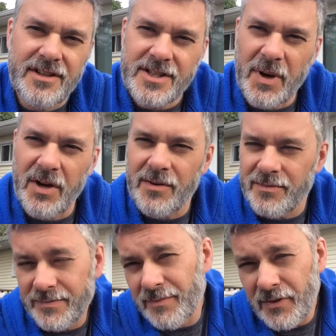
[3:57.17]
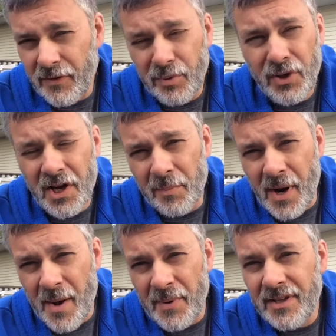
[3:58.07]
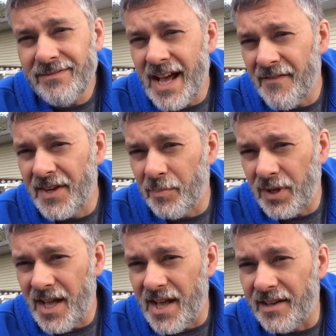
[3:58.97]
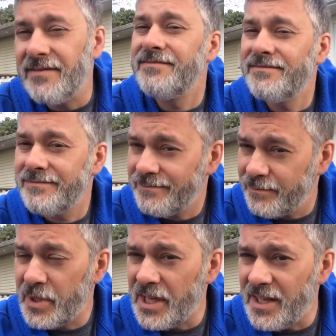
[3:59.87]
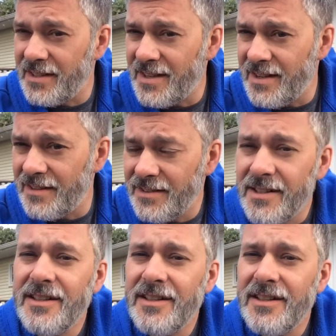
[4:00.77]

It's about, for blue collar prepping, having a plan, beginning to end.